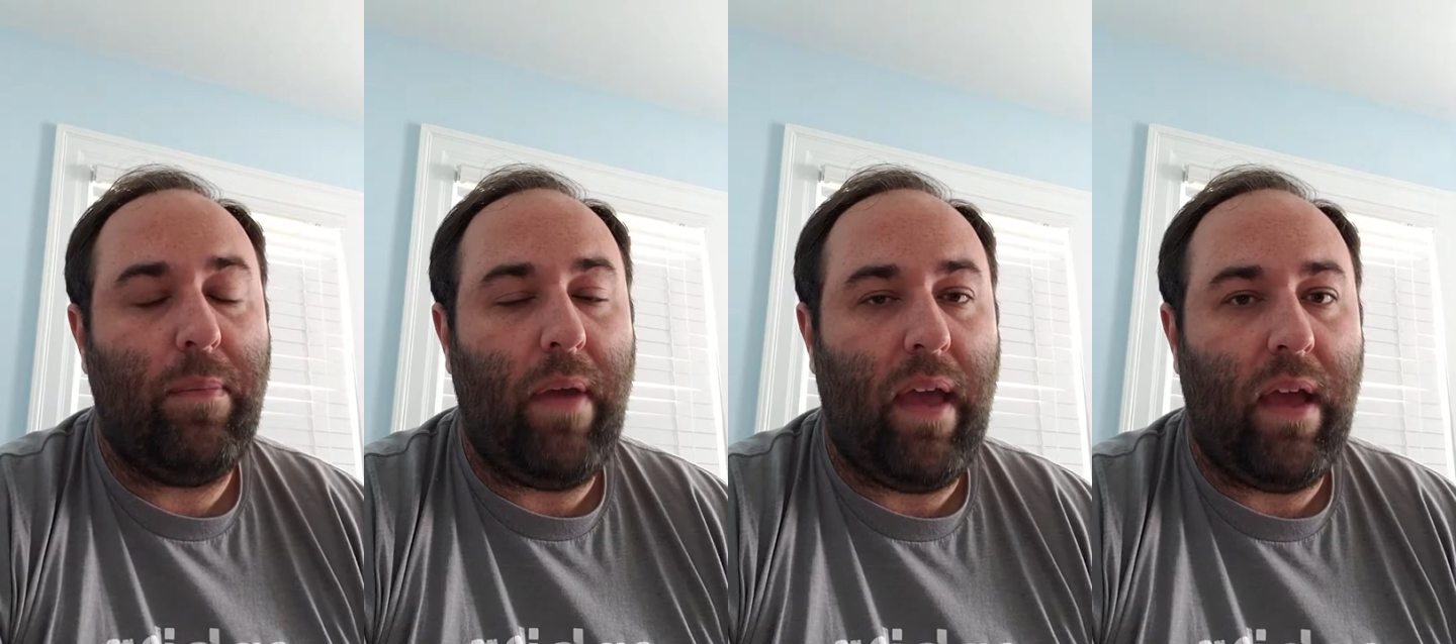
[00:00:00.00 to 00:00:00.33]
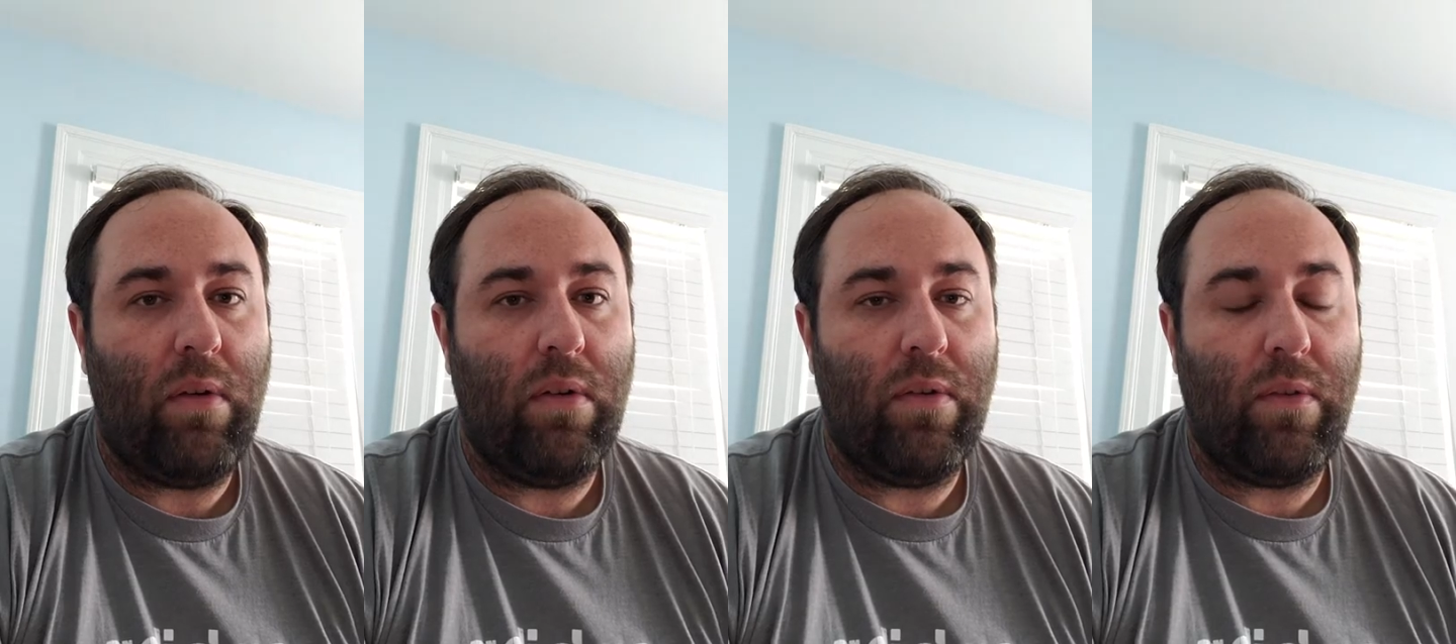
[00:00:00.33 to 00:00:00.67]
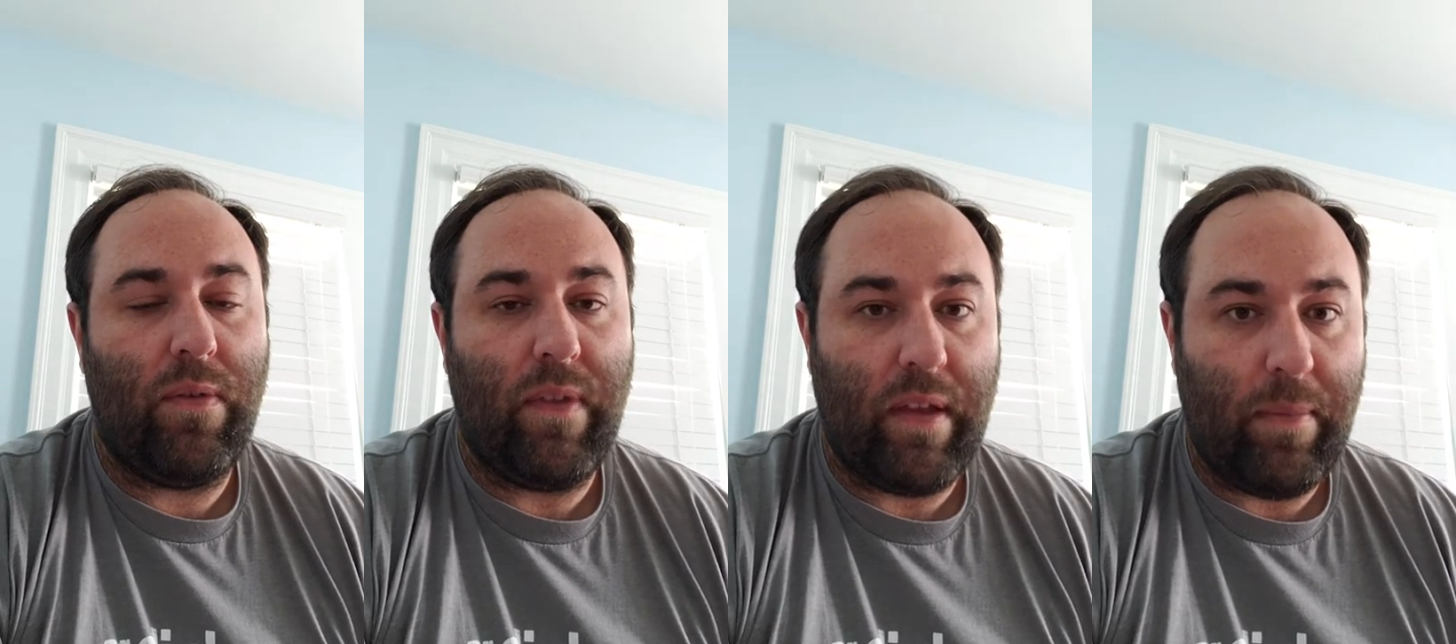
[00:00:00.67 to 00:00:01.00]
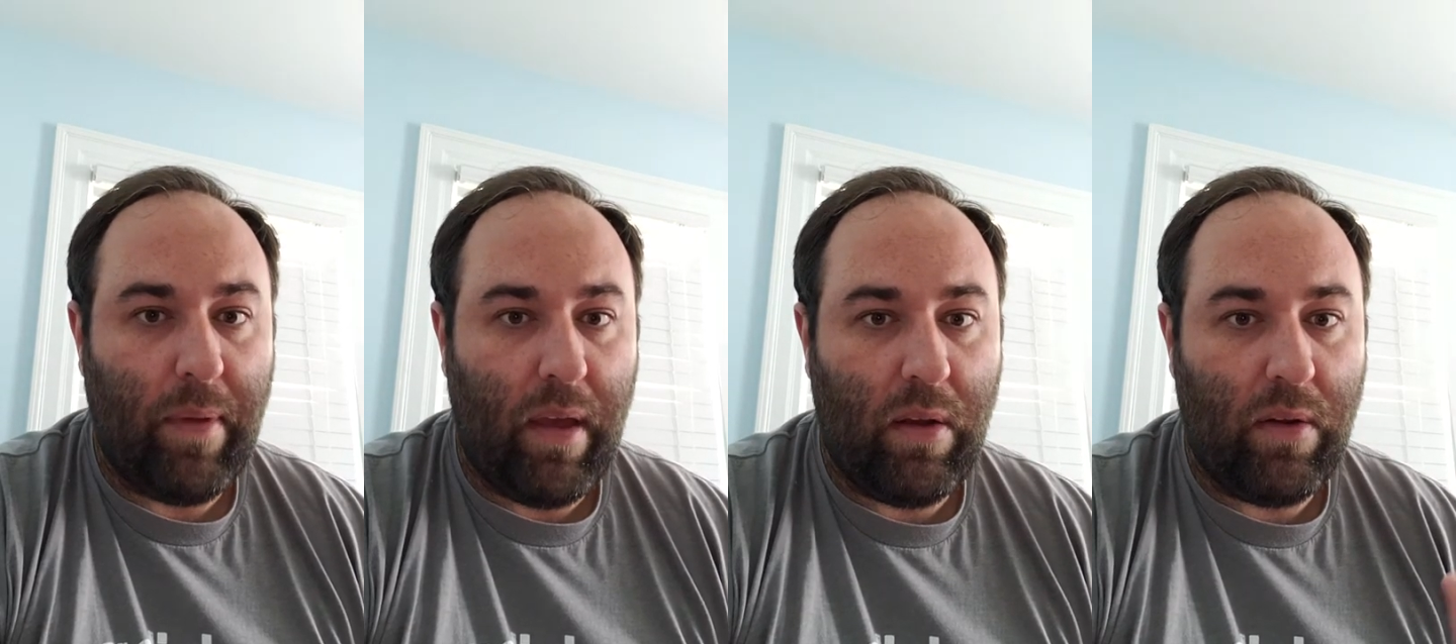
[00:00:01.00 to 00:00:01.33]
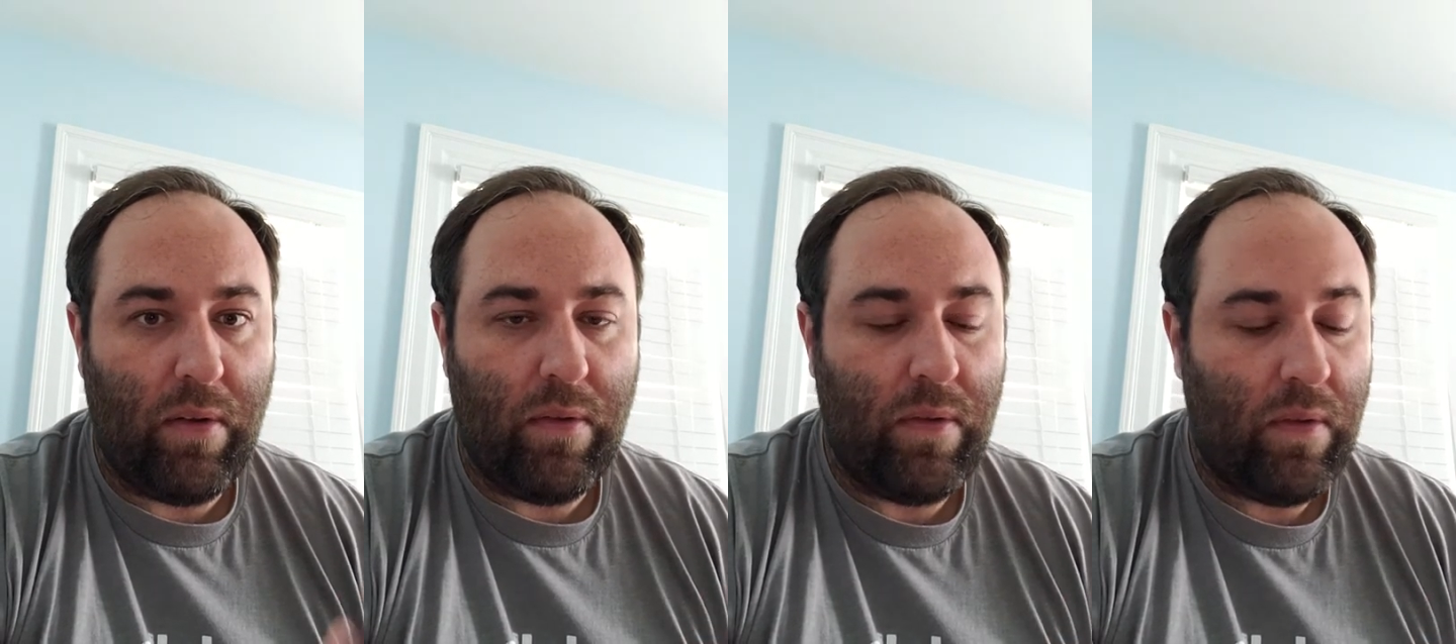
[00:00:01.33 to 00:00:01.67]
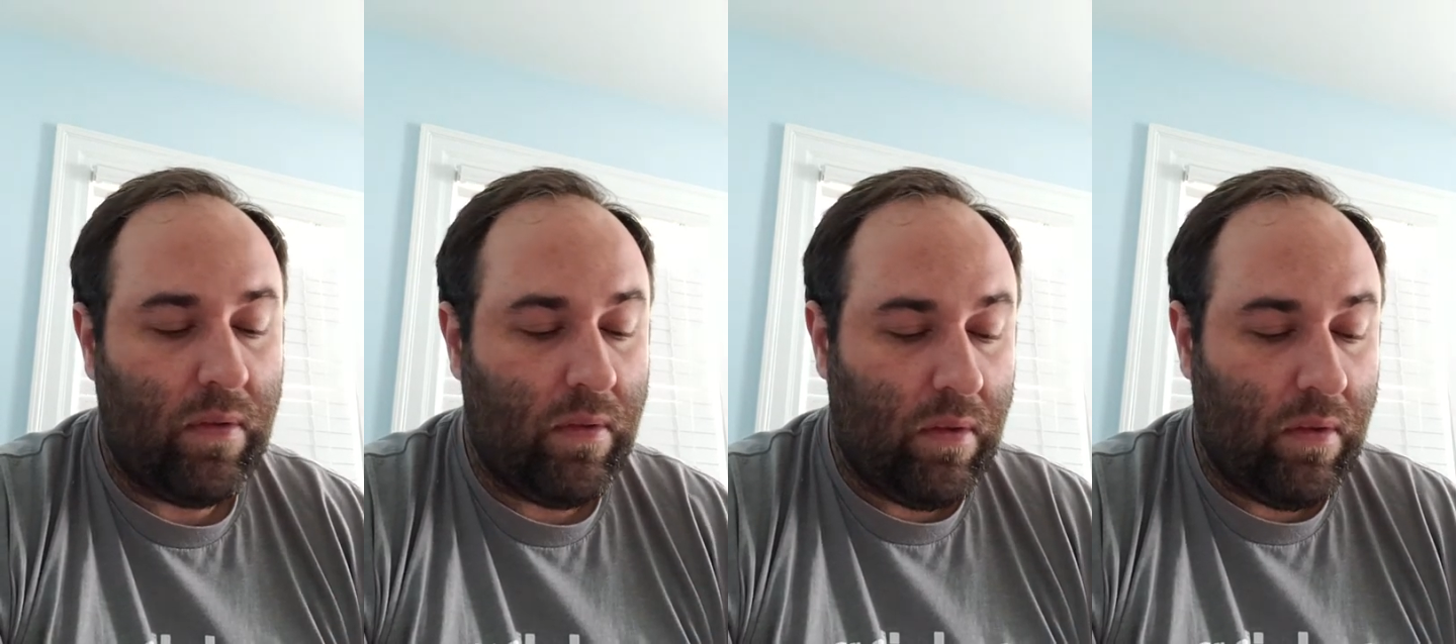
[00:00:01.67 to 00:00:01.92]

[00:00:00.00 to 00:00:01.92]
powers or psychic powers.